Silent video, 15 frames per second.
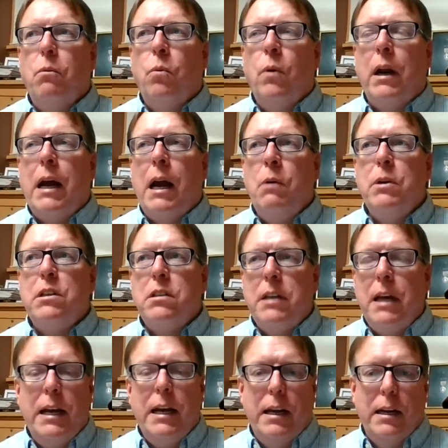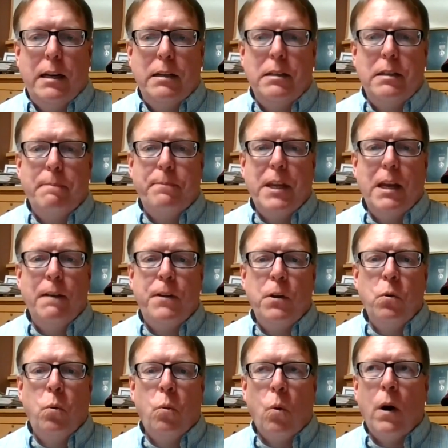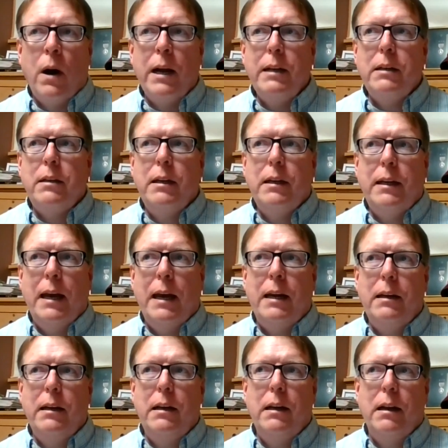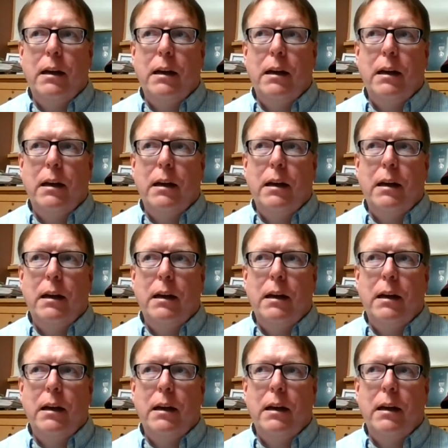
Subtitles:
What I would say is, if you want to get